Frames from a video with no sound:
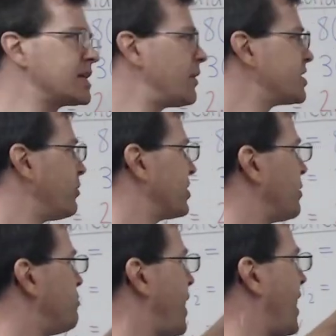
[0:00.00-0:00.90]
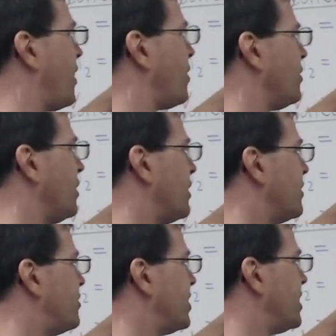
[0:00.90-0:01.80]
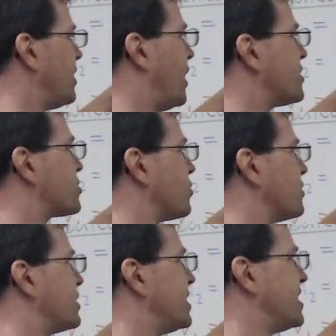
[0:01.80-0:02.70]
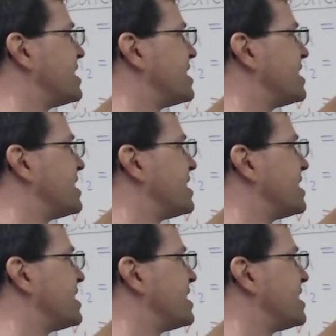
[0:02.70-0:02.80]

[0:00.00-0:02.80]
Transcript: I was able to compare the uncertainties,